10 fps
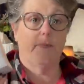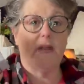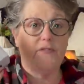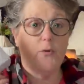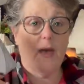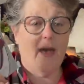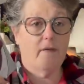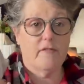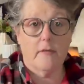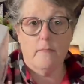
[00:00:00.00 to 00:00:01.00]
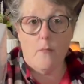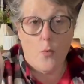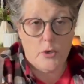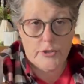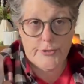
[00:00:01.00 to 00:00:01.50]
but if you have
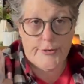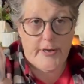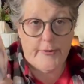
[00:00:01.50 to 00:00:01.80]
more sturdier